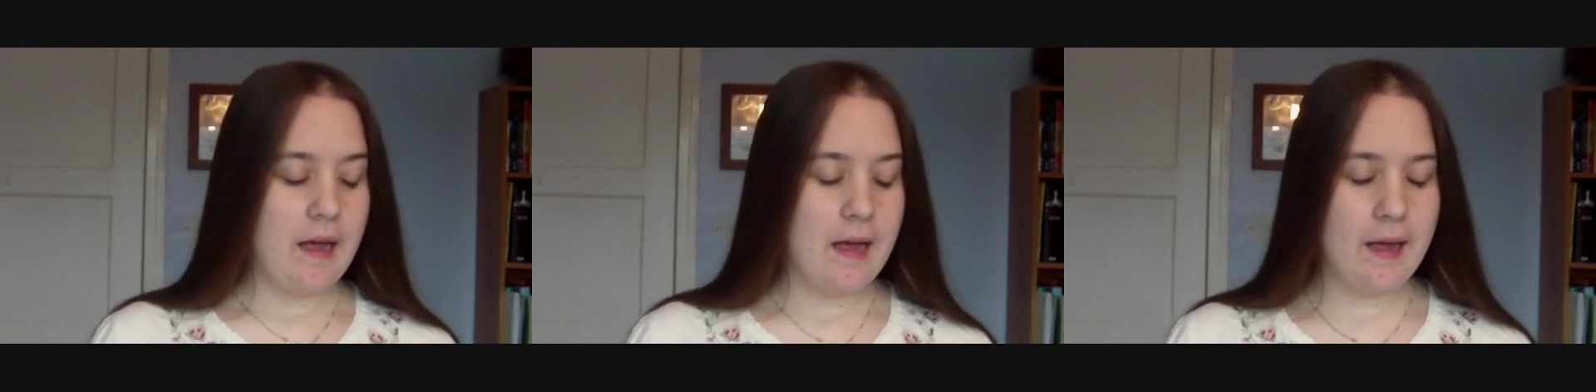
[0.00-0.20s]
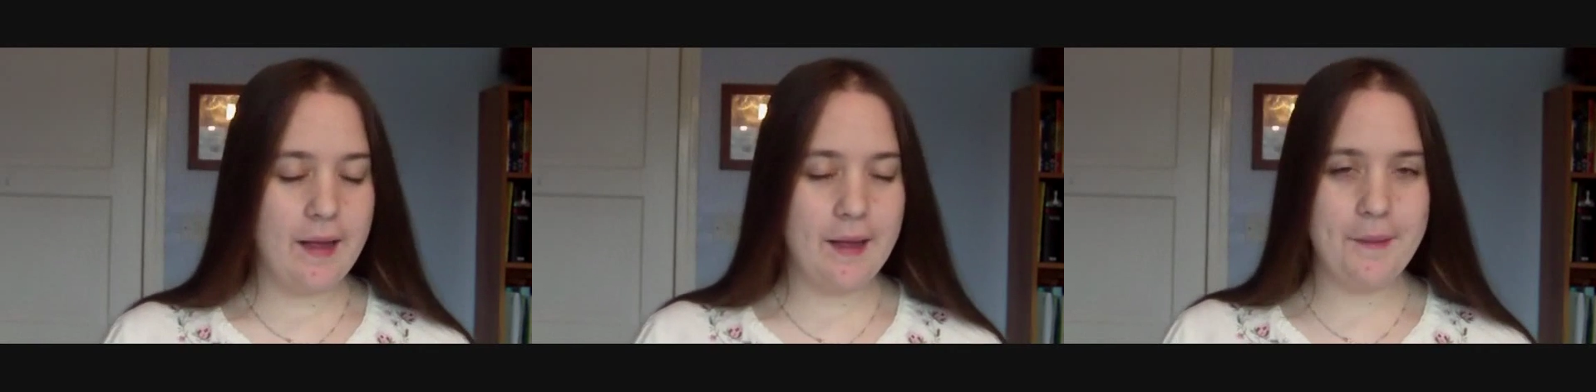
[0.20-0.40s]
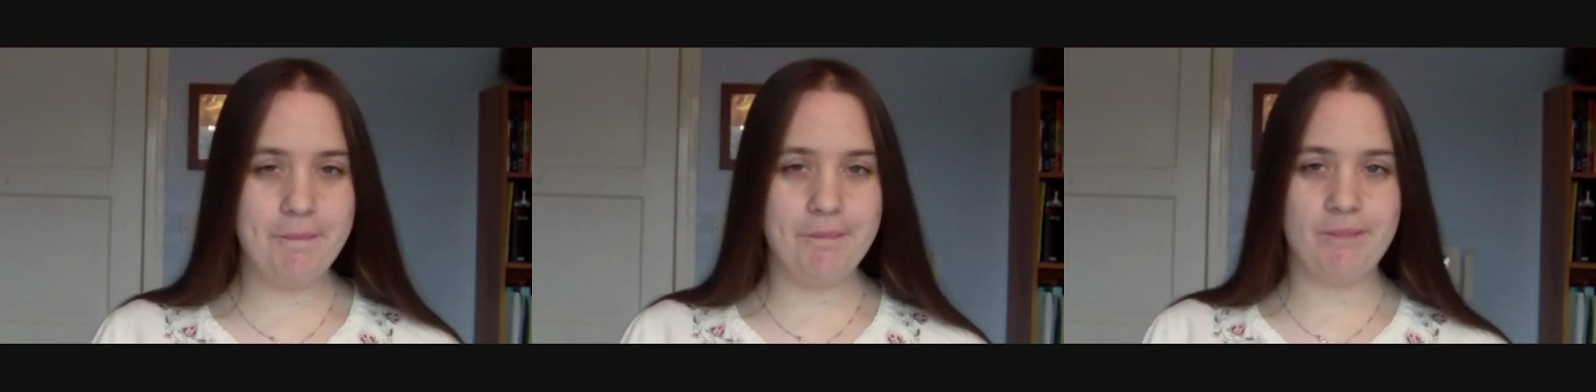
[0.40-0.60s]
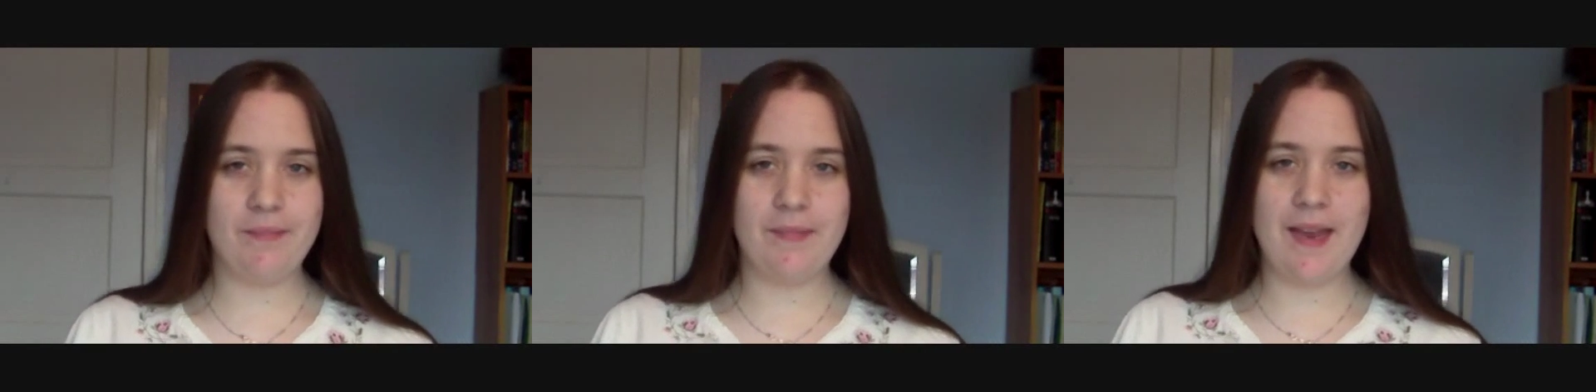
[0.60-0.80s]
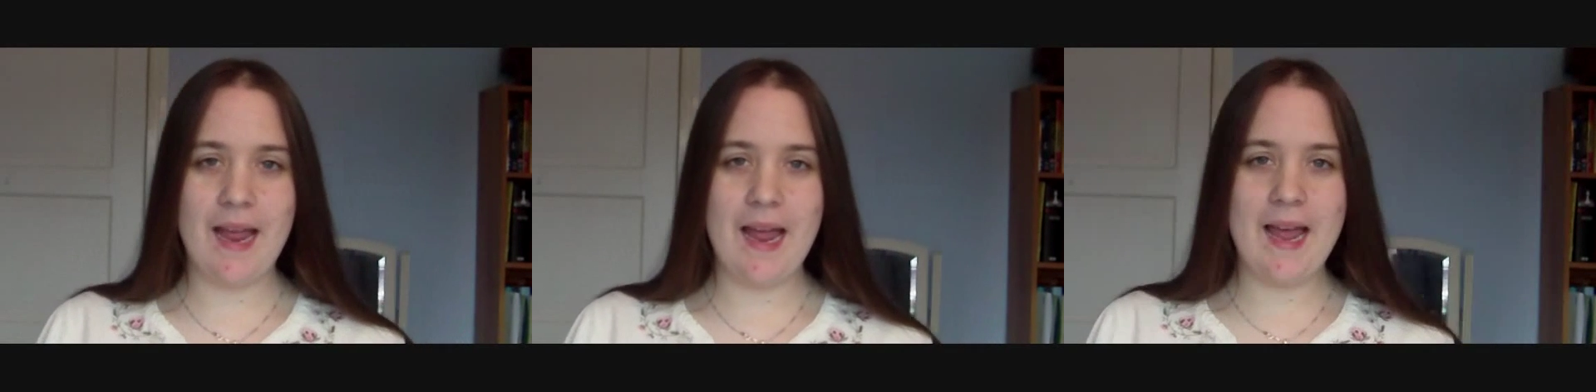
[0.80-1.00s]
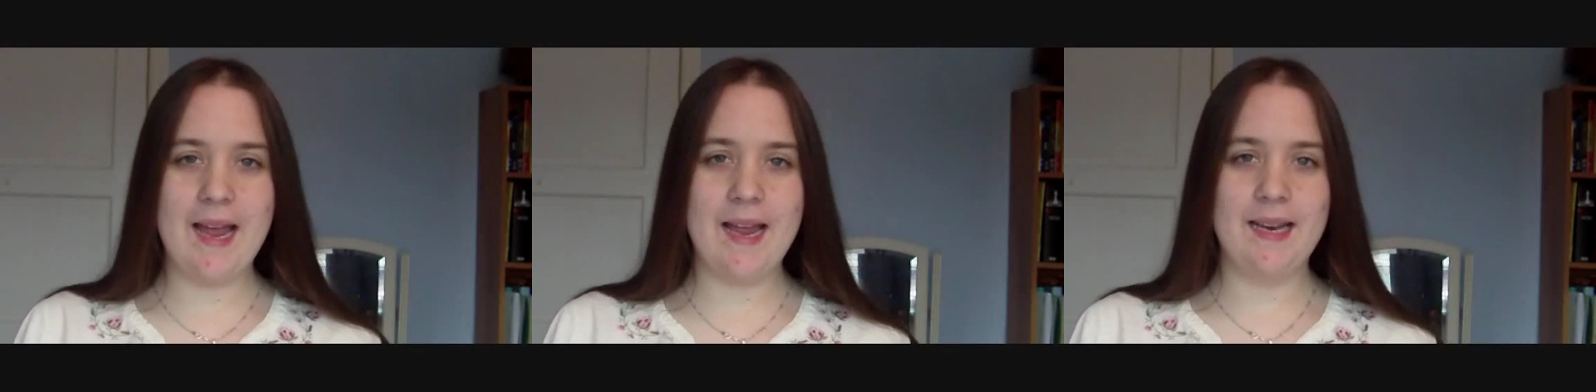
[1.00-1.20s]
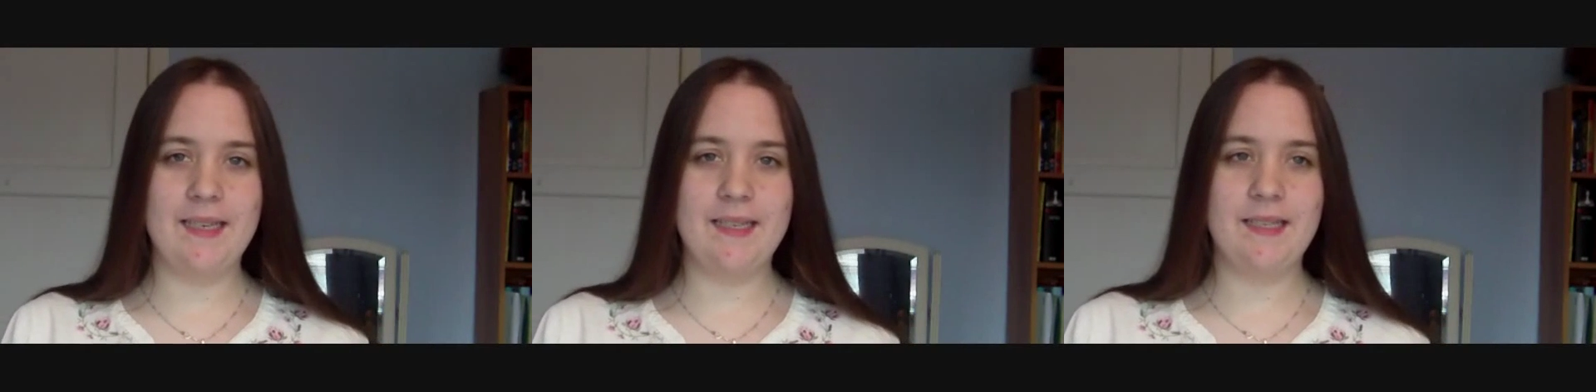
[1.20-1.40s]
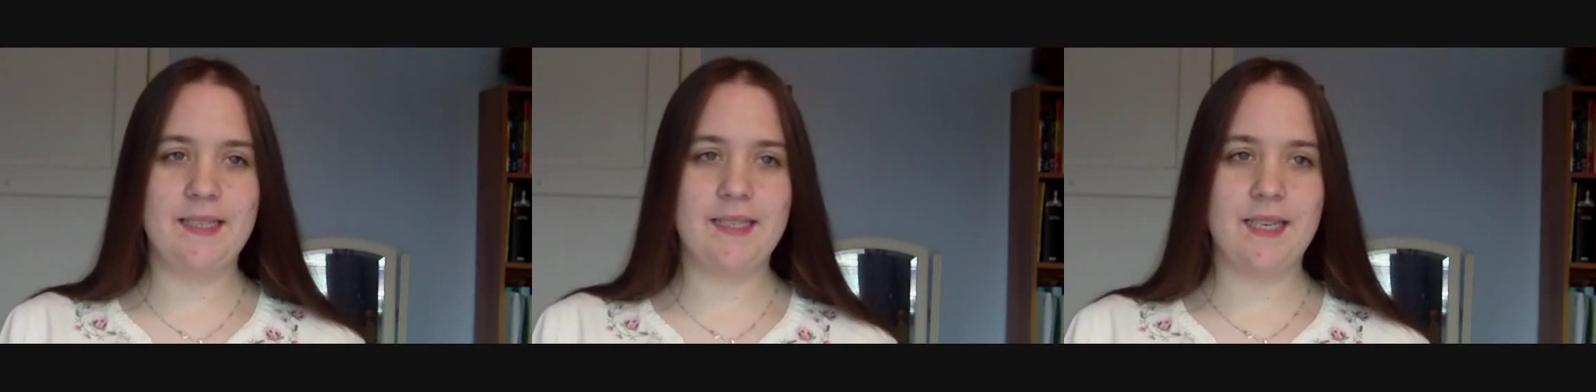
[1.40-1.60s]

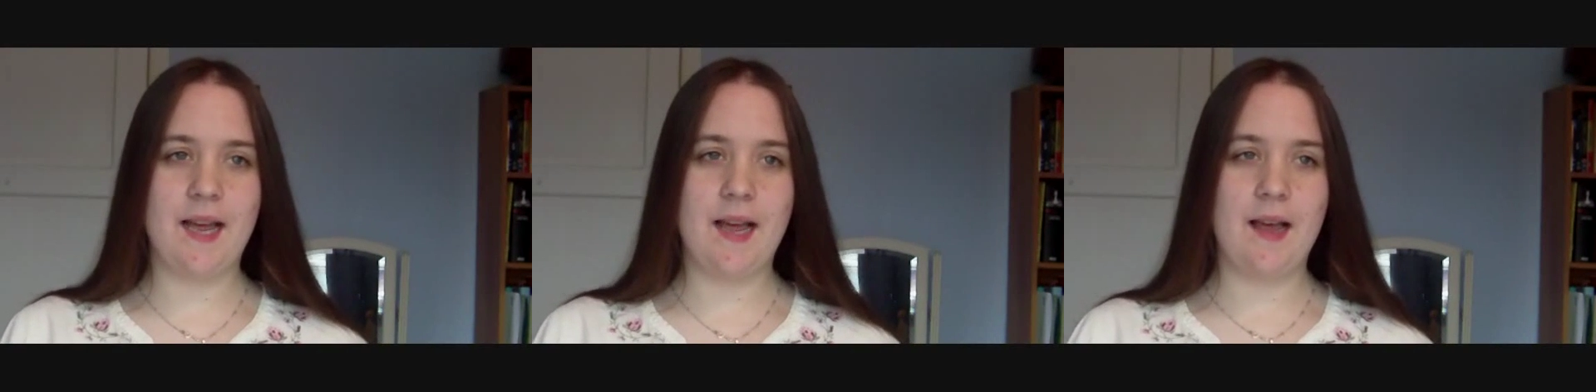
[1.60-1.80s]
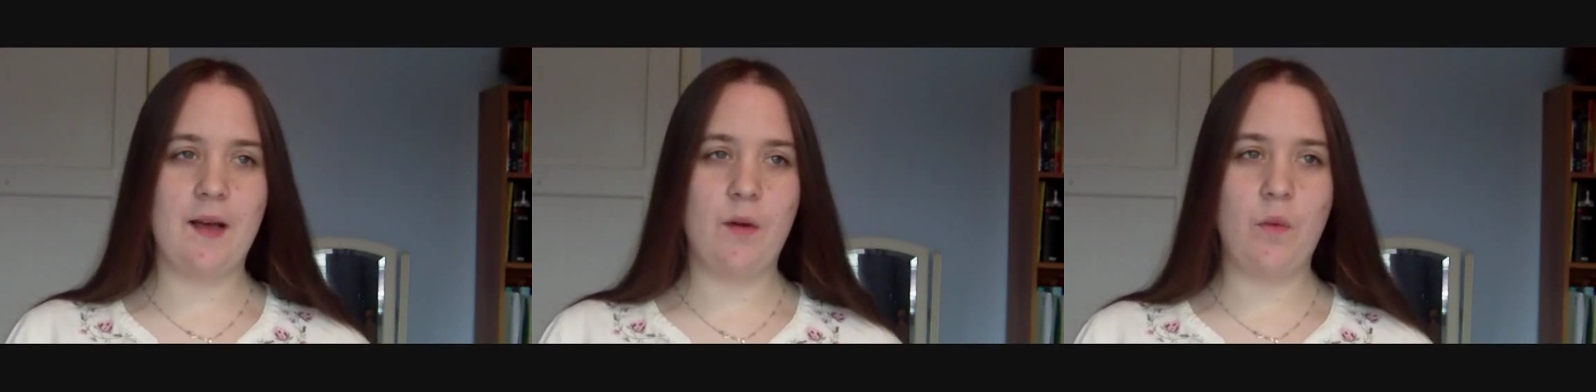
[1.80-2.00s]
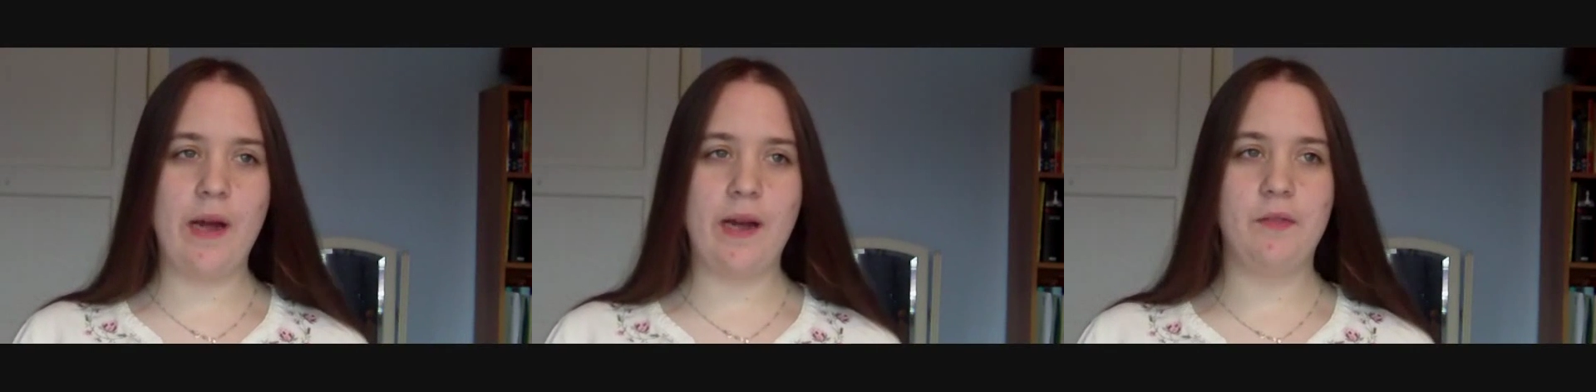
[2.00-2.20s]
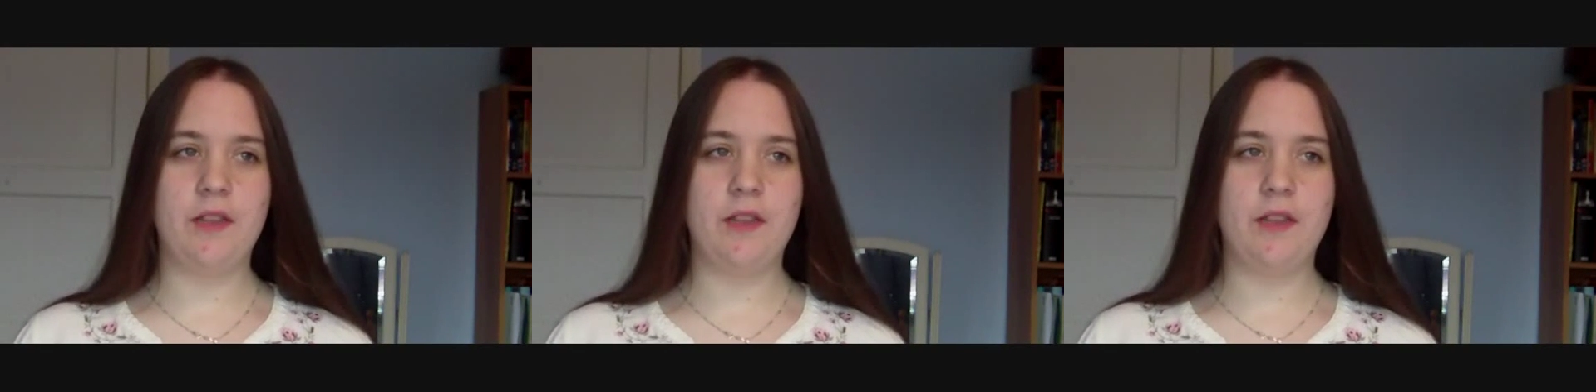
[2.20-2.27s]
and one